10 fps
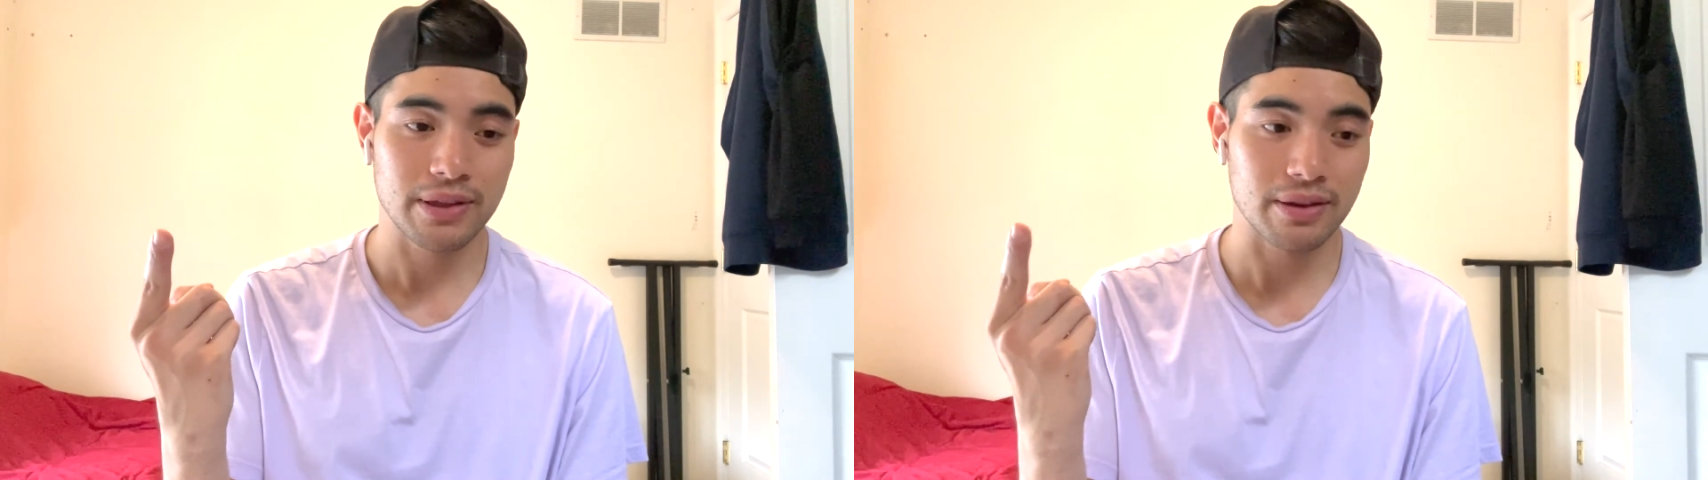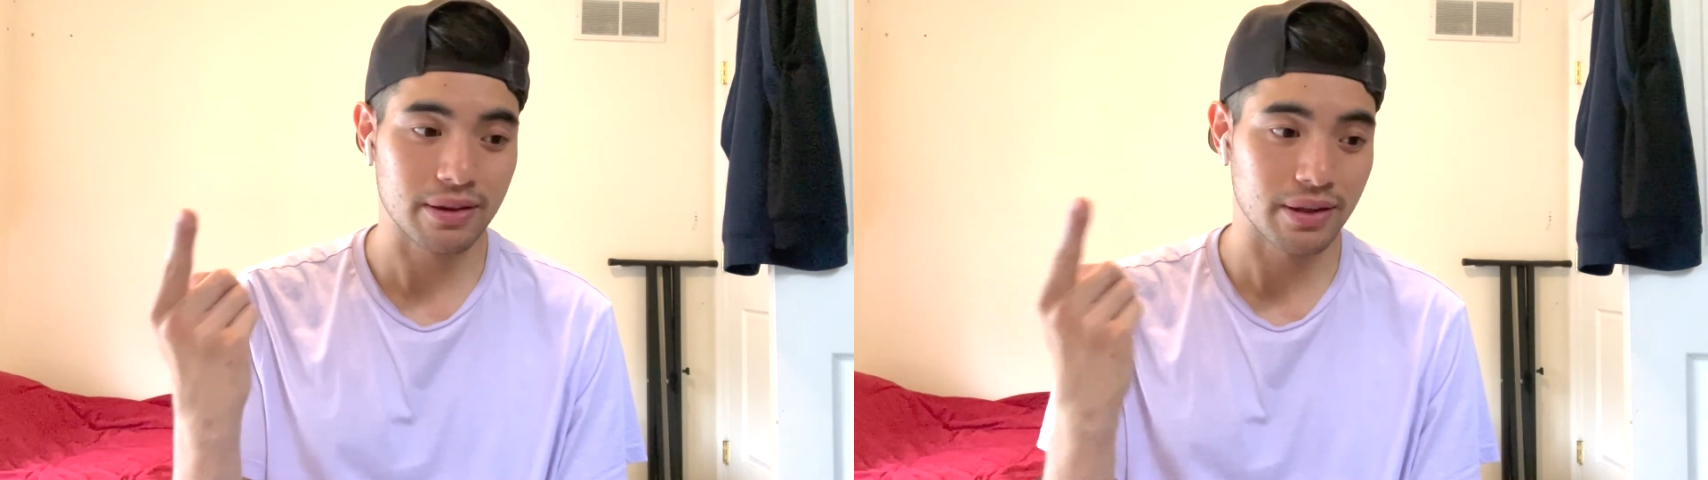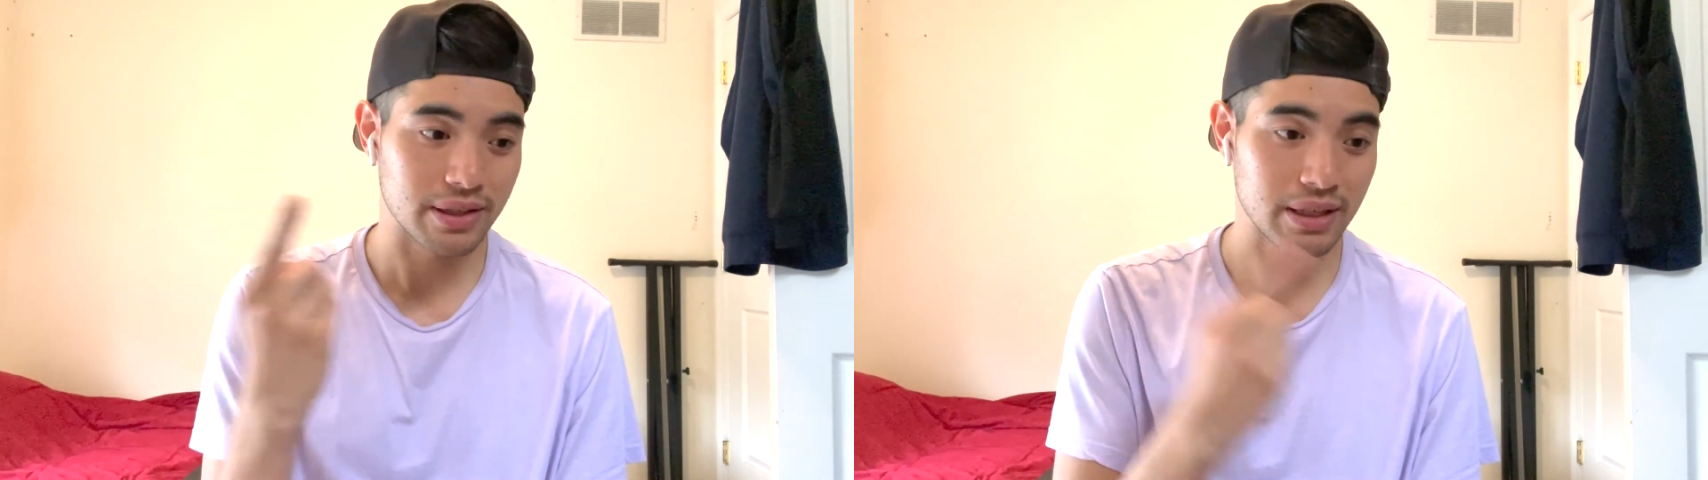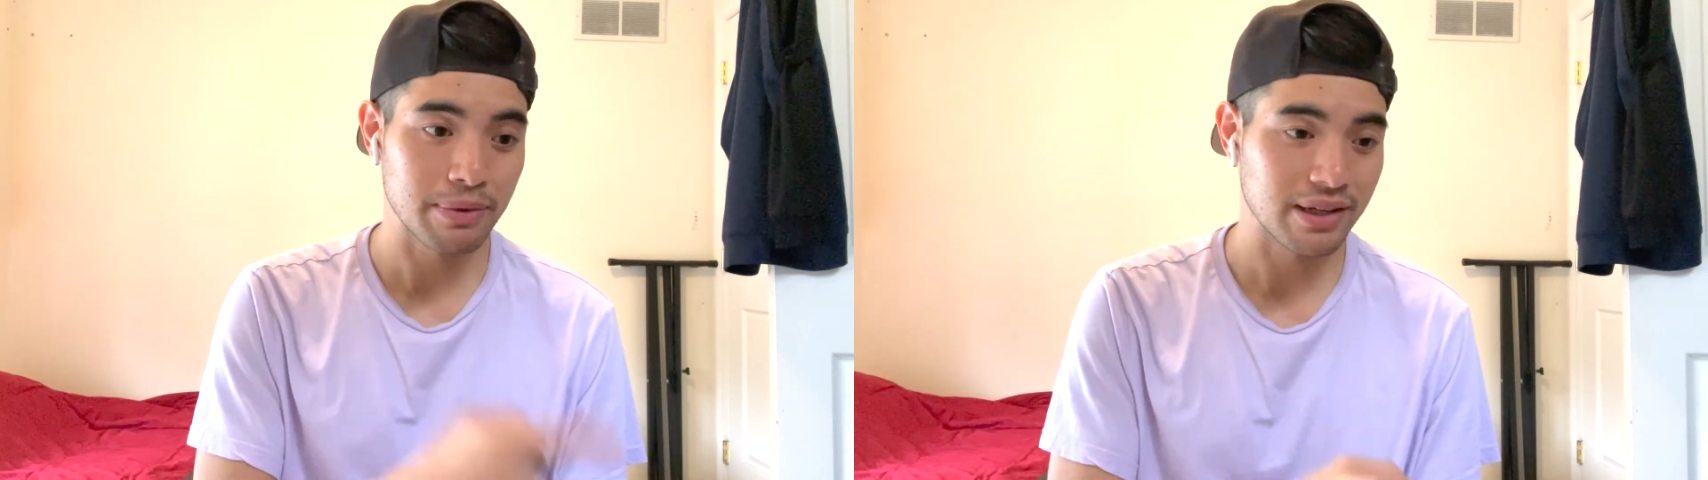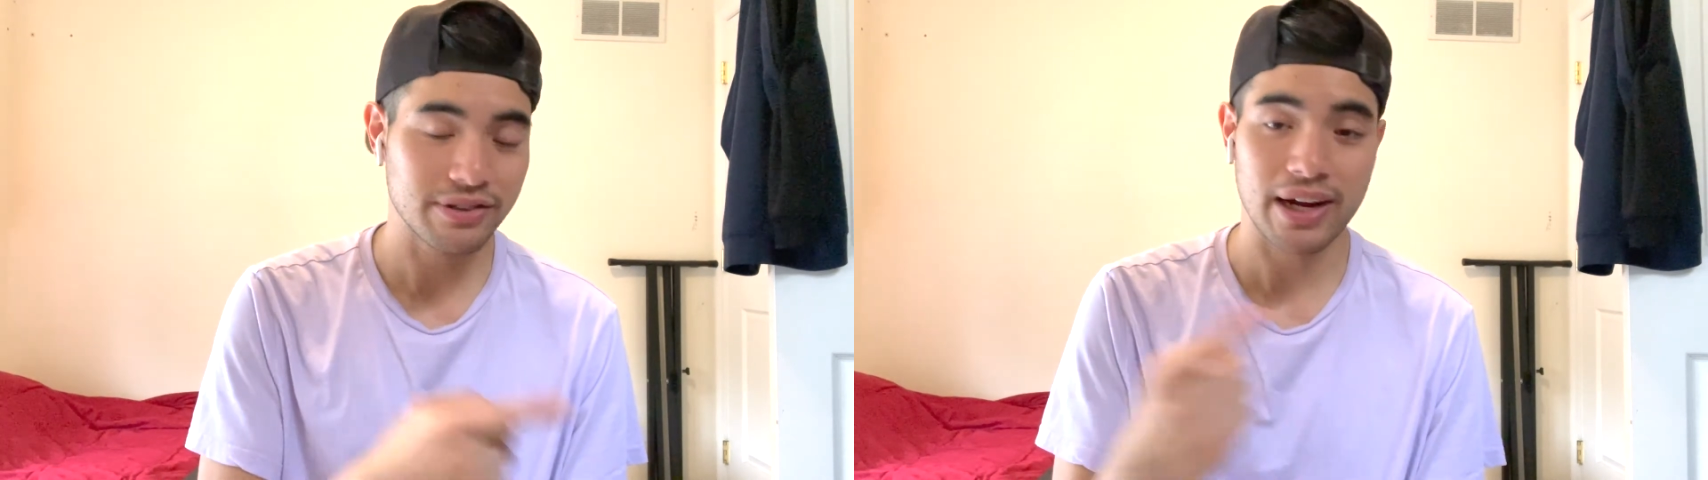The
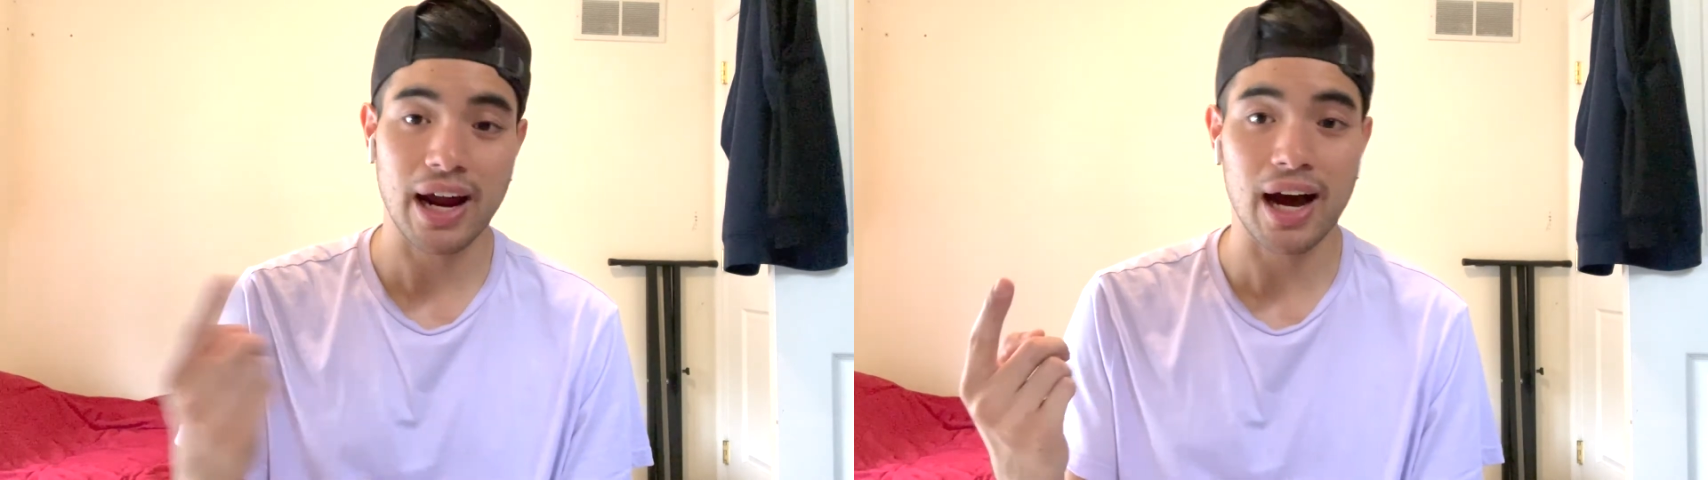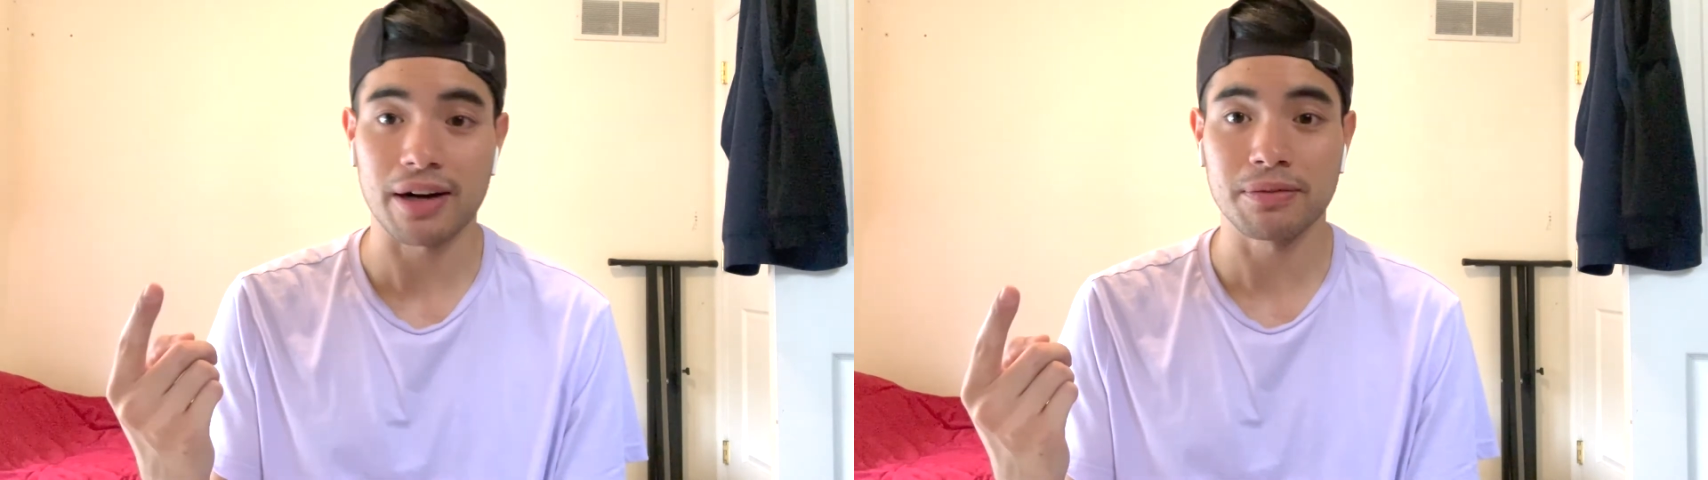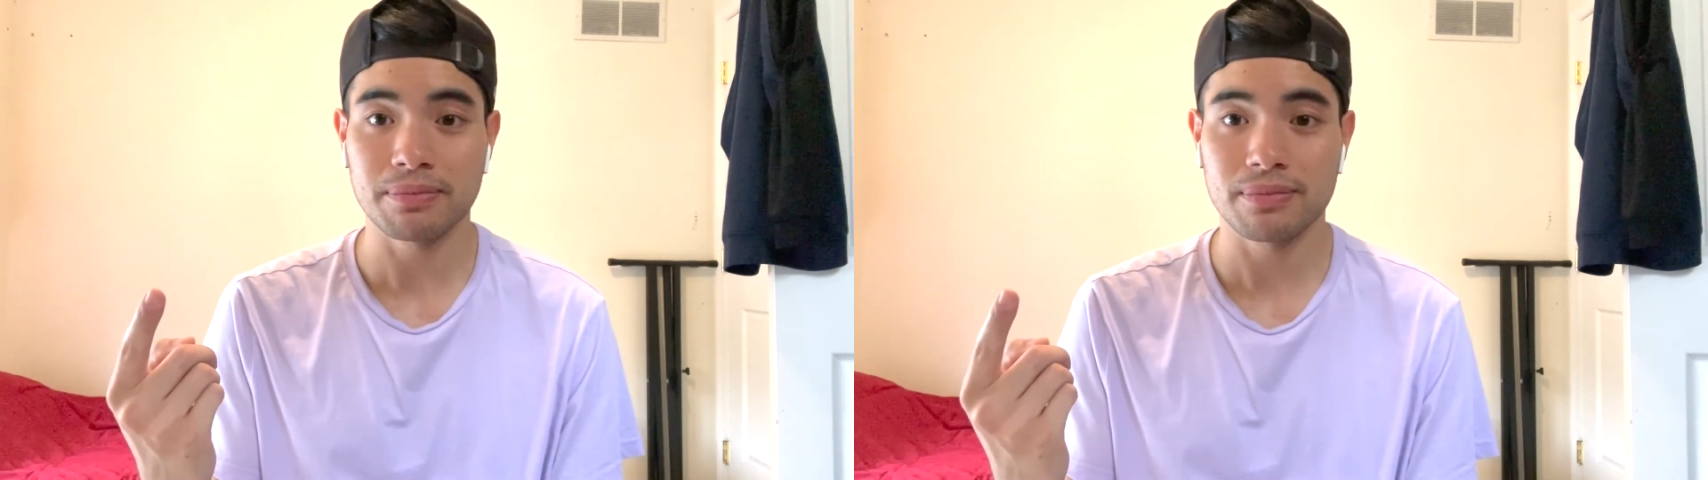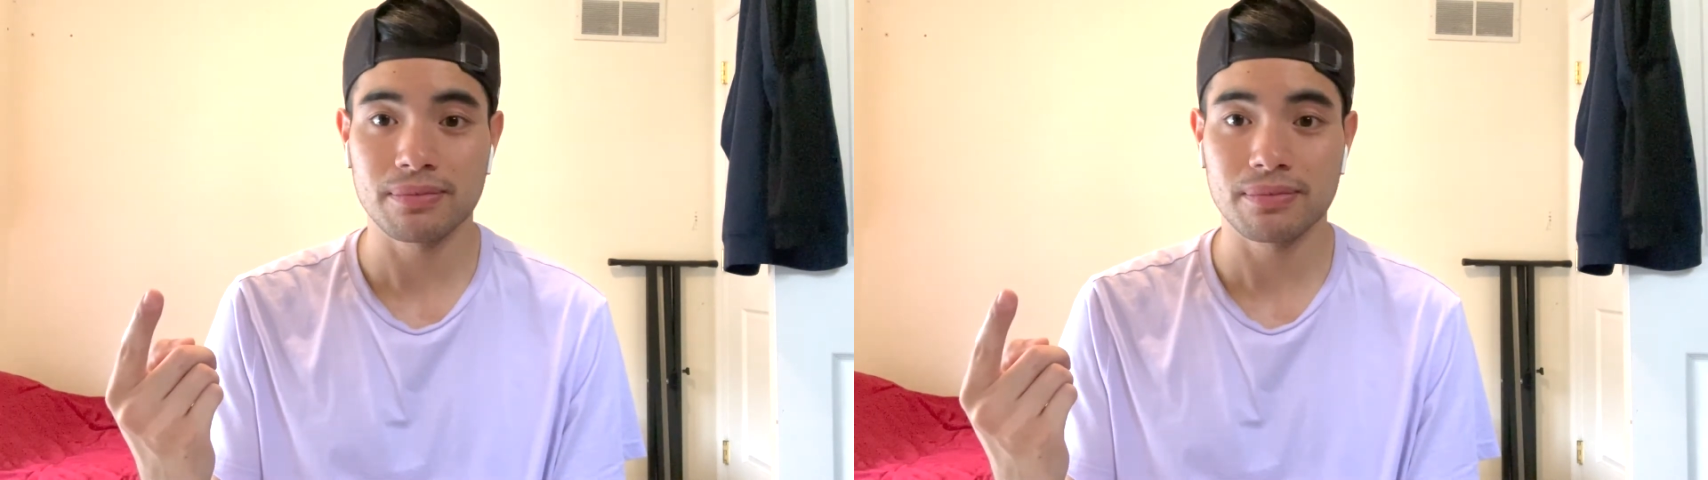demon inside Haram,